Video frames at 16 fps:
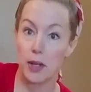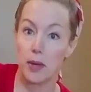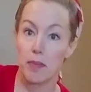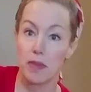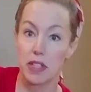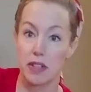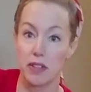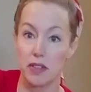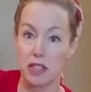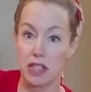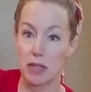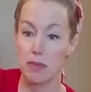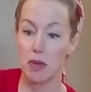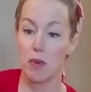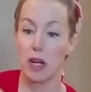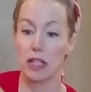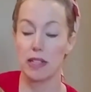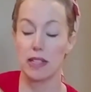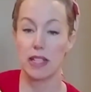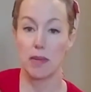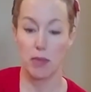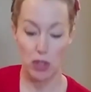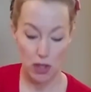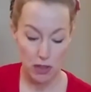So you'll see me wearing the same
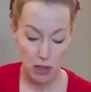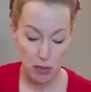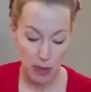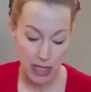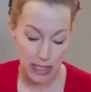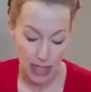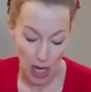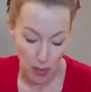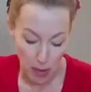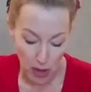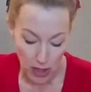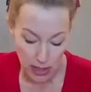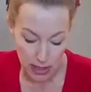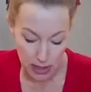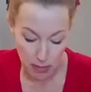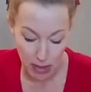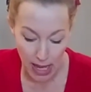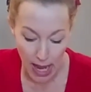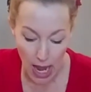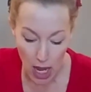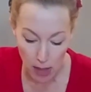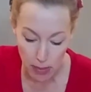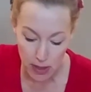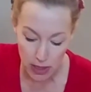clothes because I bought some
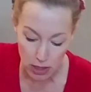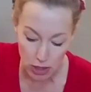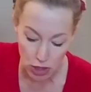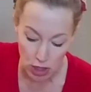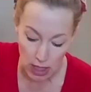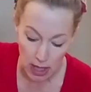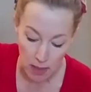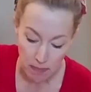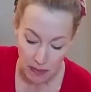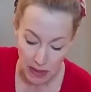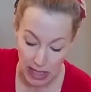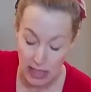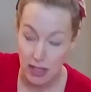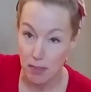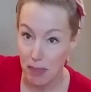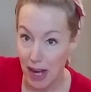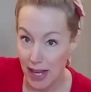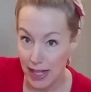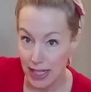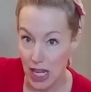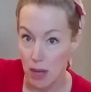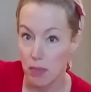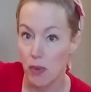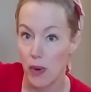cabbage and some
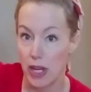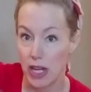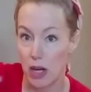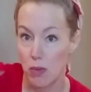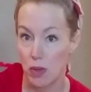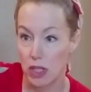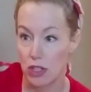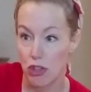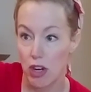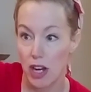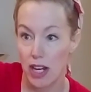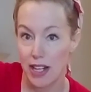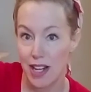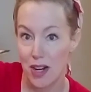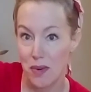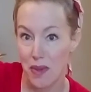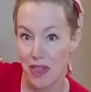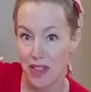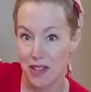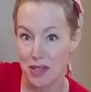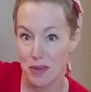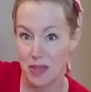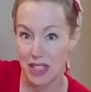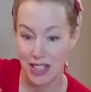pineapple and I want to try it out with this
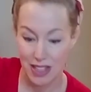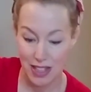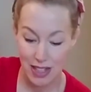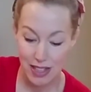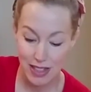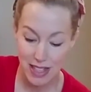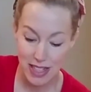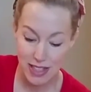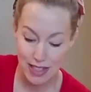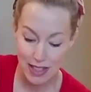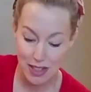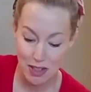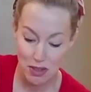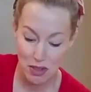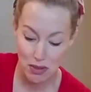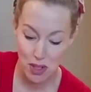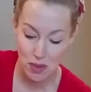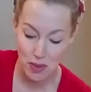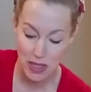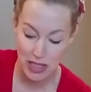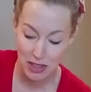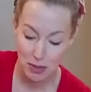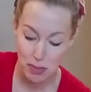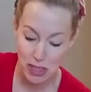one. Those are always a little
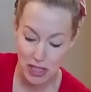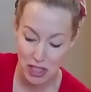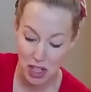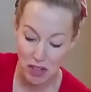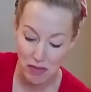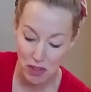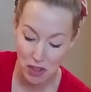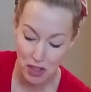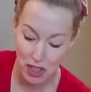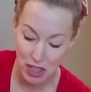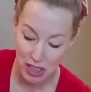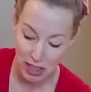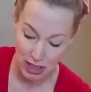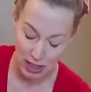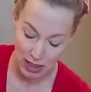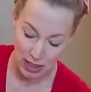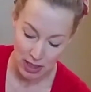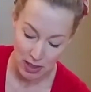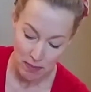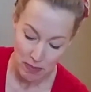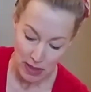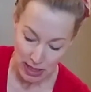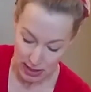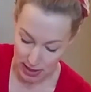bit tougher
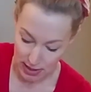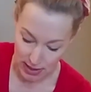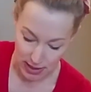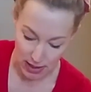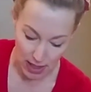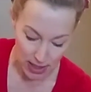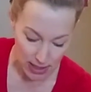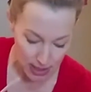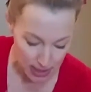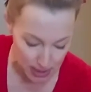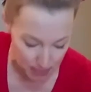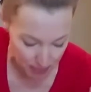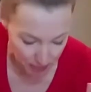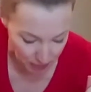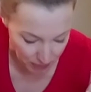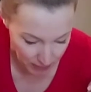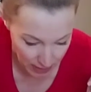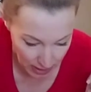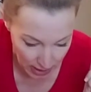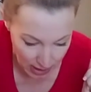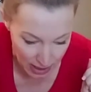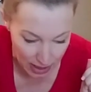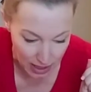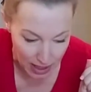to slice.
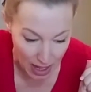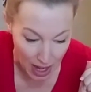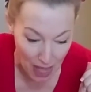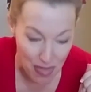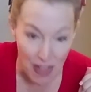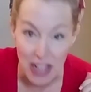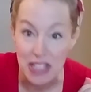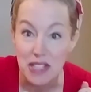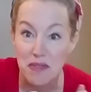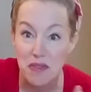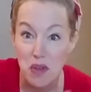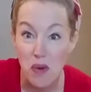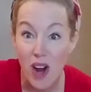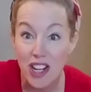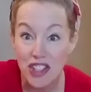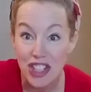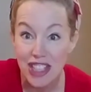Thanks for watching.